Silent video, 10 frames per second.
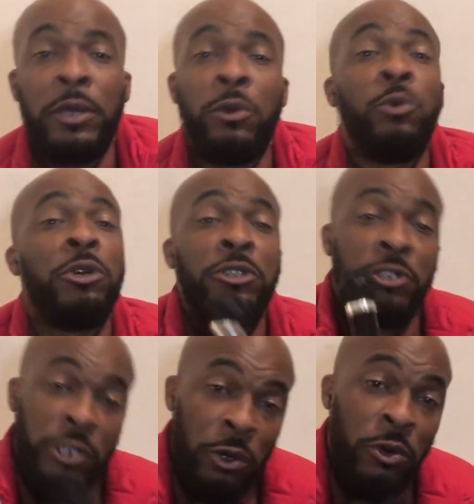were
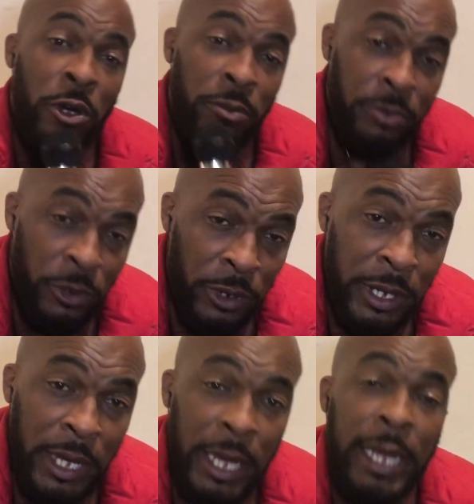so on
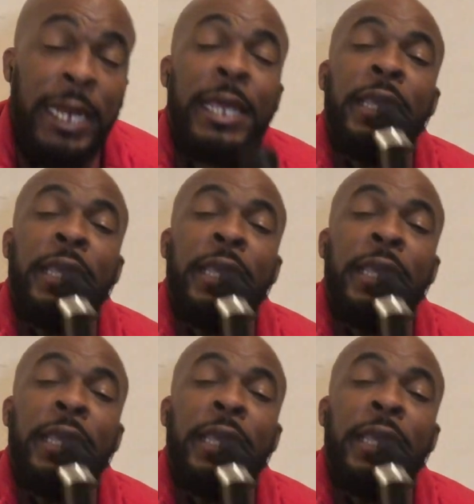point and they